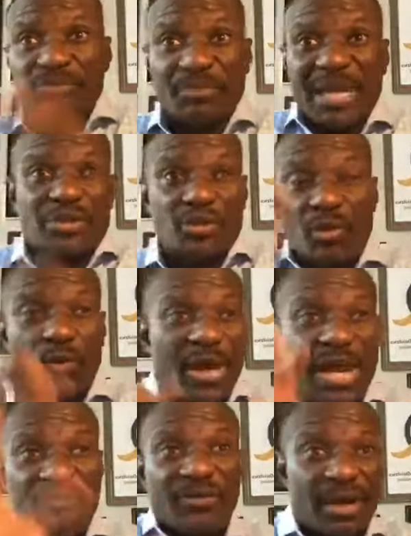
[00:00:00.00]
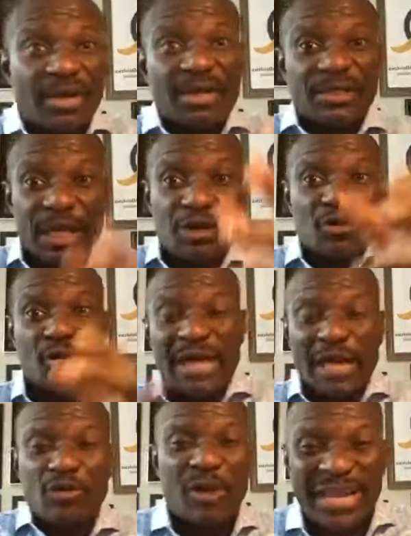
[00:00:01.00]
based on whatever, they know
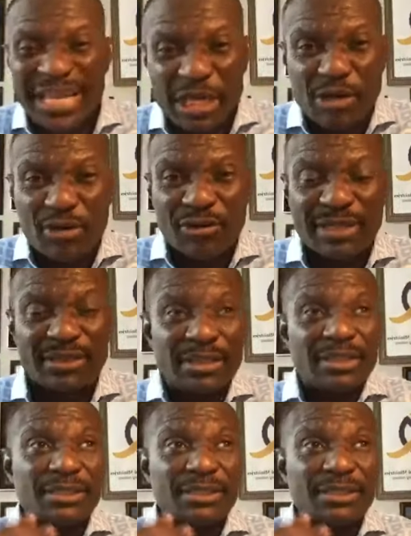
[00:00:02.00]
that you are ignorant,